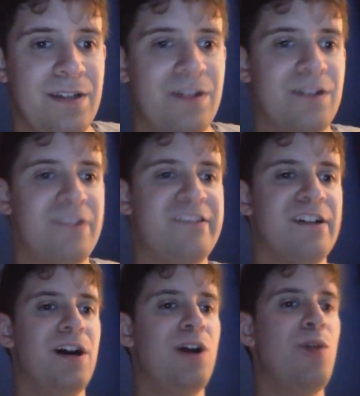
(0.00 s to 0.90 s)

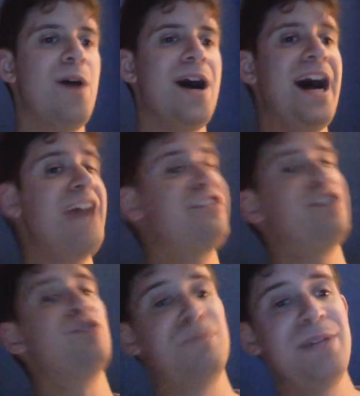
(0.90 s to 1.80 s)
So
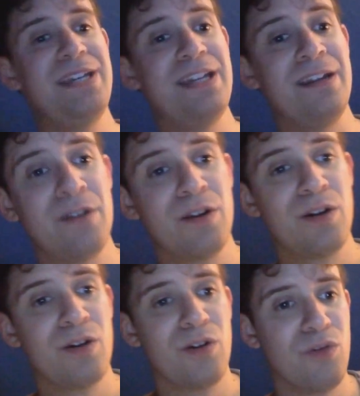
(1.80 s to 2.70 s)
IShowSpeed
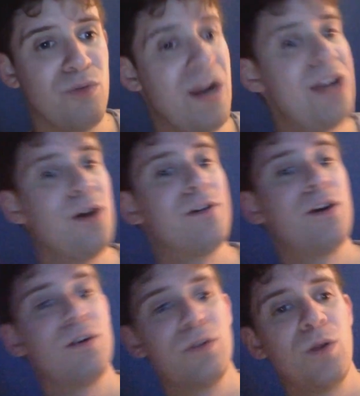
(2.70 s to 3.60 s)
ran
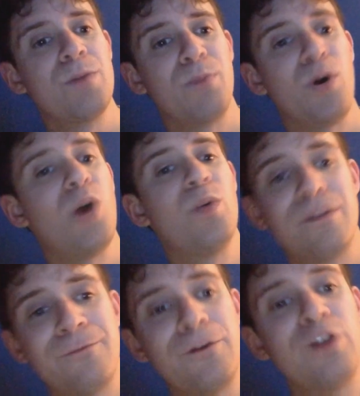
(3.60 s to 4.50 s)
over Logan Paul with the
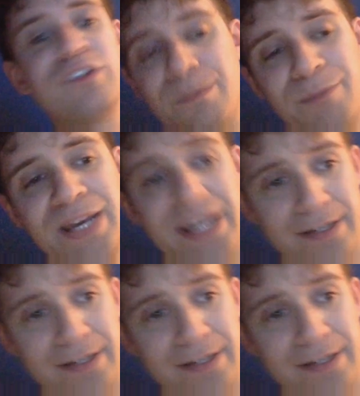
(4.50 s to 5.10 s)
first pick.